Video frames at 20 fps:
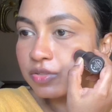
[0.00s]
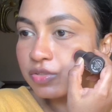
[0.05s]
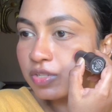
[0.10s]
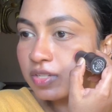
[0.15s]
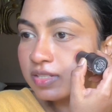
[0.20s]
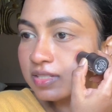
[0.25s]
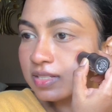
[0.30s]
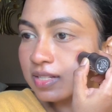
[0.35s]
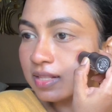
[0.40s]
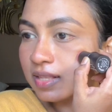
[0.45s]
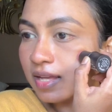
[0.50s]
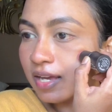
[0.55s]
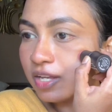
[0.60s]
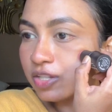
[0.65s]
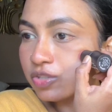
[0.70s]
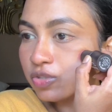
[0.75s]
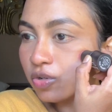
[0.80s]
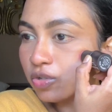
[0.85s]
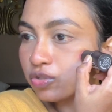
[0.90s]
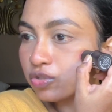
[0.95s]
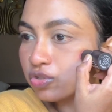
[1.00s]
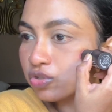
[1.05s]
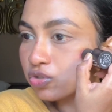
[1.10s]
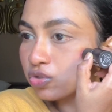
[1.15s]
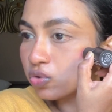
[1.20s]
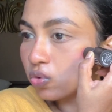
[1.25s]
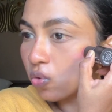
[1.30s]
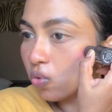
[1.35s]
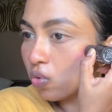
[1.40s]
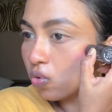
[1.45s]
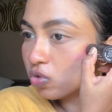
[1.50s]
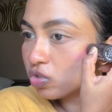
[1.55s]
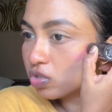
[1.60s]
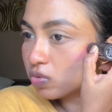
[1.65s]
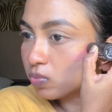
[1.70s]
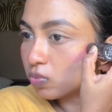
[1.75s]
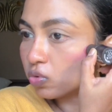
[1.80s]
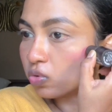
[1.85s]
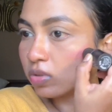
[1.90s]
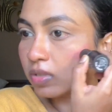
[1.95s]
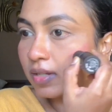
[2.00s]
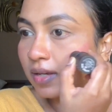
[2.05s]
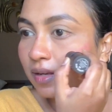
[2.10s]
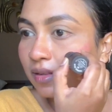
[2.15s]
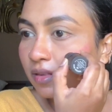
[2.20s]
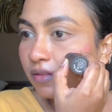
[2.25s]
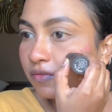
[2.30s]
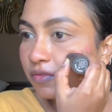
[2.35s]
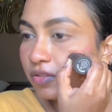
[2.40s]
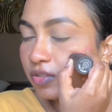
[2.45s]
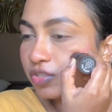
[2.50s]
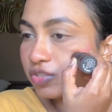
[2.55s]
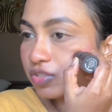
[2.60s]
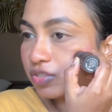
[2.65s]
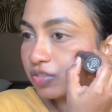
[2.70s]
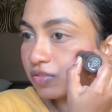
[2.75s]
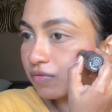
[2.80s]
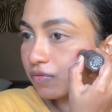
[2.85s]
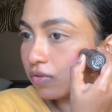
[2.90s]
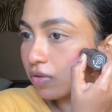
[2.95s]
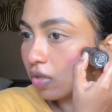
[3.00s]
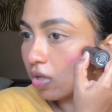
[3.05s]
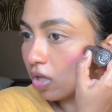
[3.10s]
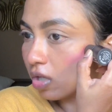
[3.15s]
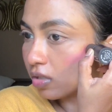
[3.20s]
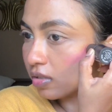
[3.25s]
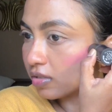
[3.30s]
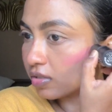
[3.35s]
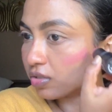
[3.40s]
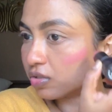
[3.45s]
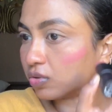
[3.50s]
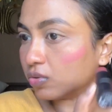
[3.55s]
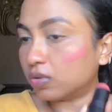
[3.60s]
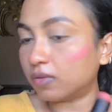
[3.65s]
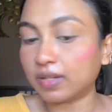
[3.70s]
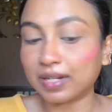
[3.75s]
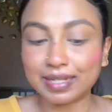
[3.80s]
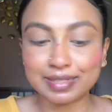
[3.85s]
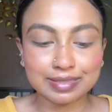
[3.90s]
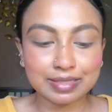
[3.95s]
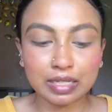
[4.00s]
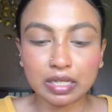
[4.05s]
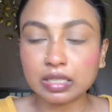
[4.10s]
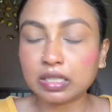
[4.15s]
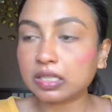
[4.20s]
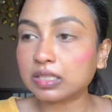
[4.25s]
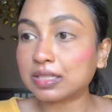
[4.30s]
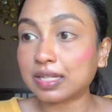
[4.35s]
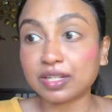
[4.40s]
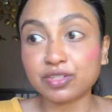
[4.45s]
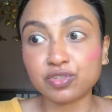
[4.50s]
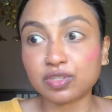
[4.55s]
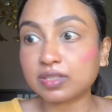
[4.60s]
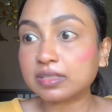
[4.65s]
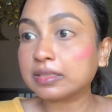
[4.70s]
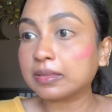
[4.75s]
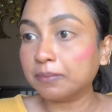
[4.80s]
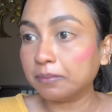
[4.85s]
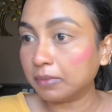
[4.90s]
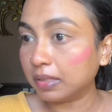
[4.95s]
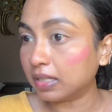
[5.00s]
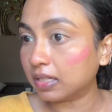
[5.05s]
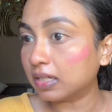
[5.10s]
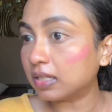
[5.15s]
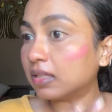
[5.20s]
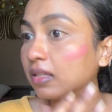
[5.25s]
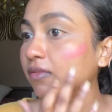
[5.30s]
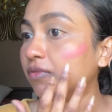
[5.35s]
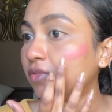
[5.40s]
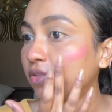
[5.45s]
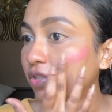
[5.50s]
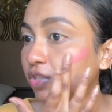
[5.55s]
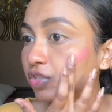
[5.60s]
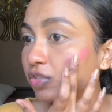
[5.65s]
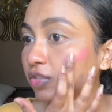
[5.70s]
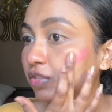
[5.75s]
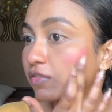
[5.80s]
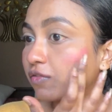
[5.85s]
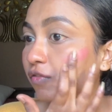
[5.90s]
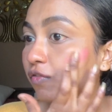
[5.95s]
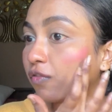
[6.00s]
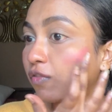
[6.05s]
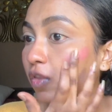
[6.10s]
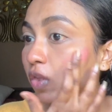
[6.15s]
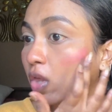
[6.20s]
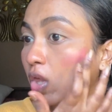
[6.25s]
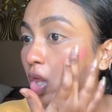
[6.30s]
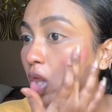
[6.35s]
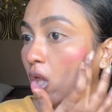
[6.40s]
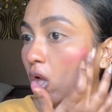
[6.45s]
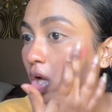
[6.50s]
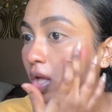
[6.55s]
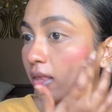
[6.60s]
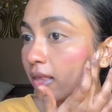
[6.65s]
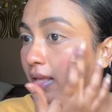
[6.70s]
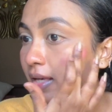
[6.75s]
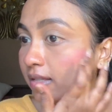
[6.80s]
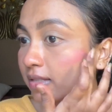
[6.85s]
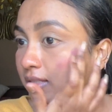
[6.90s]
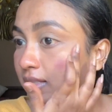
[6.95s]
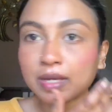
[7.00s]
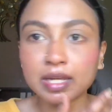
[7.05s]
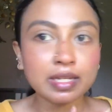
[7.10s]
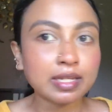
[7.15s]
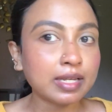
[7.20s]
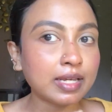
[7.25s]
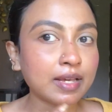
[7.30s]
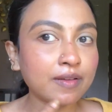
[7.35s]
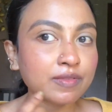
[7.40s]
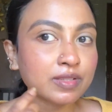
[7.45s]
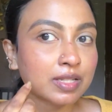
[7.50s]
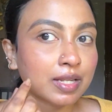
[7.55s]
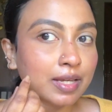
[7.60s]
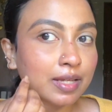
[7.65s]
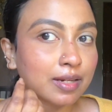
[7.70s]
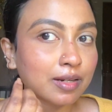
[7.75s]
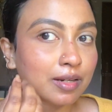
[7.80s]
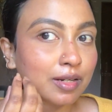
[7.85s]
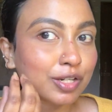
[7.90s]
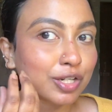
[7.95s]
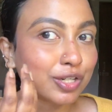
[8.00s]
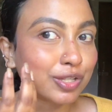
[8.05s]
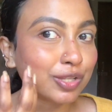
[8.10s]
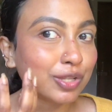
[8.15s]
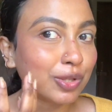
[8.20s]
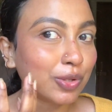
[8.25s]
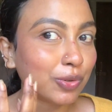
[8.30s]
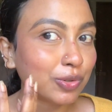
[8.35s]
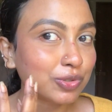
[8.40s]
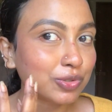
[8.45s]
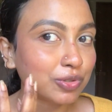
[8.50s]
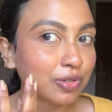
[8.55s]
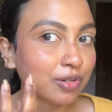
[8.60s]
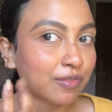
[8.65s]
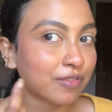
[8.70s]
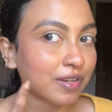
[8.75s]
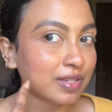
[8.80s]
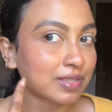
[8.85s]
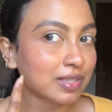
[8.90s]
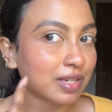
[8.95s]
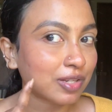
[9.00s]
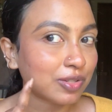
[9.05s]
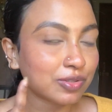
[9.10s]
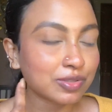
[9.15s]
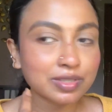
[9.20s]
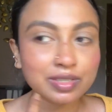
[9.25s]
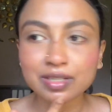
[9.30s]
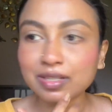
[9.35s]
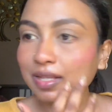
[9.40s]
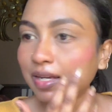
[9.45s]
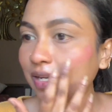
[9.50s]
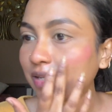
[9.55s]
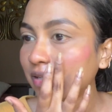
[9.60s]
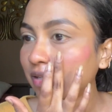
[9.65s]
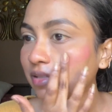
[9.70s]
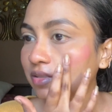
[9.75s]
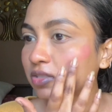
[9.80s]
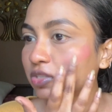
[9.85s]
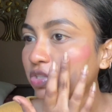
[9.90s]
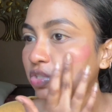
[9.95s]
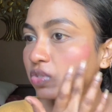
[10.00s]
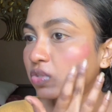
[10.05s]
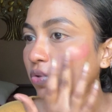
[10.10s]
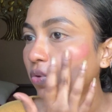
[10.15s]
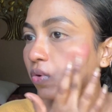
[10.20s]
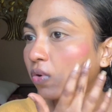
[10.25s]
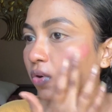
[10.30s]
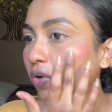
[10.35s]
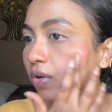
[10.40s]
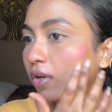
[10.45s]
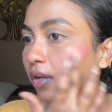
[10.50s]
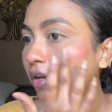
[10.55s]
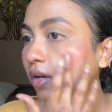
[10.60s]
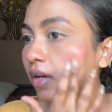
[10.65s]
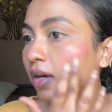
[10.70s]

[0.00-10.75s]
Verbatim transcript: just glides on so smoothly and the finish is flawless dude when i say this i just mean it the finish is flawless it gives like a glow to your face can you see that so good